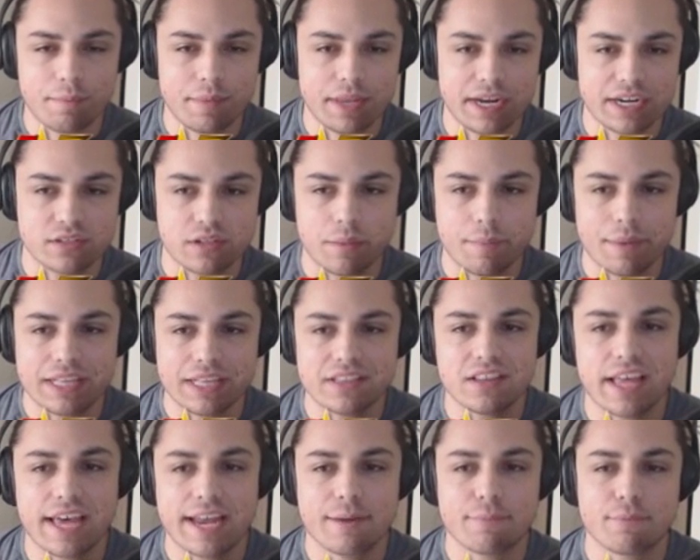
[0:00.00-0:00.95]
there. So let me get the
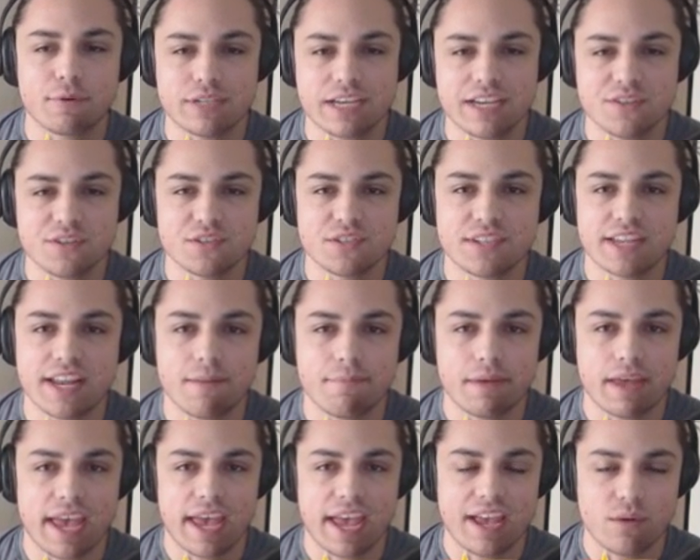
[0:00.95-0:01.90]
lineup rotation set up
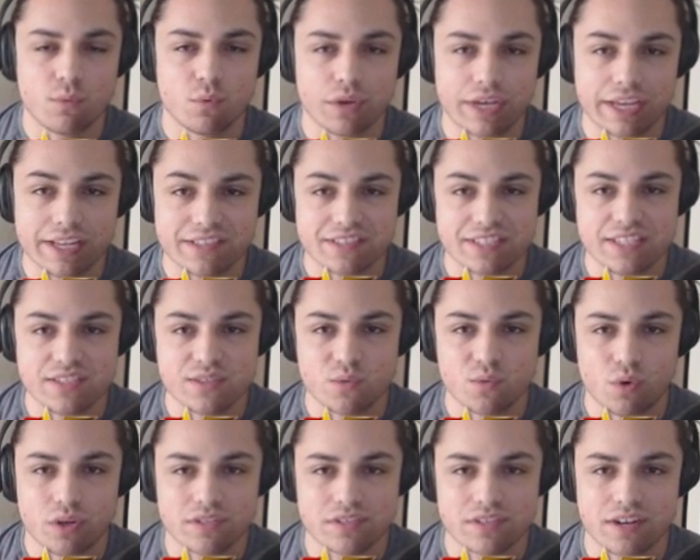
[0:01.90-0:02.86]
and we'll get season
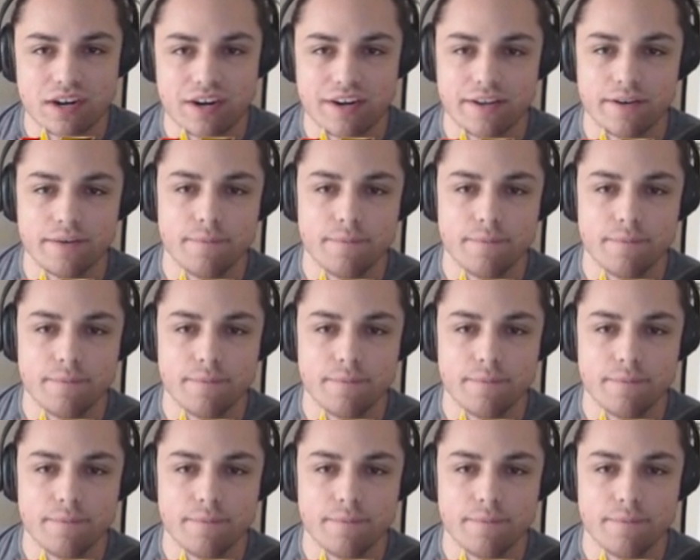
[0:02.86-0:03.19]
one started.